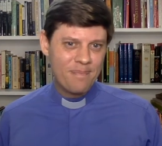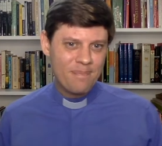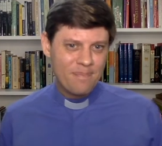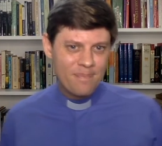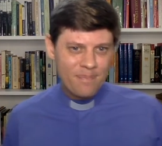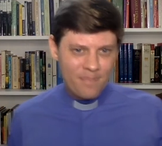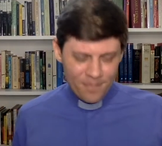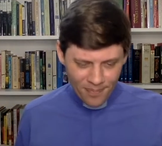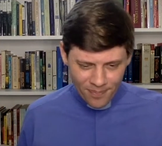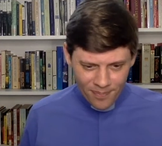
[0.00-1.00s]

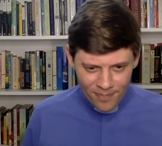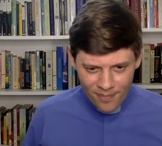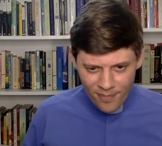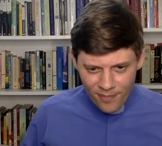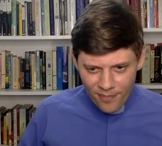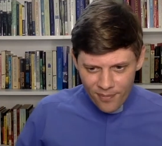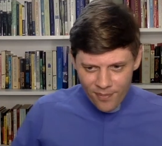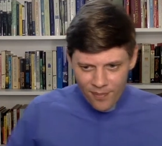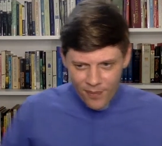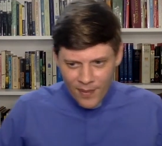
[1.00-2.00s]

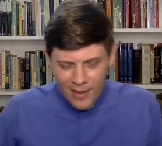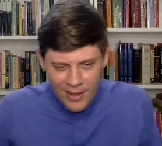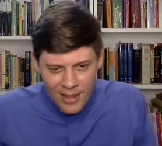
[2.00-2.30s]
(silence)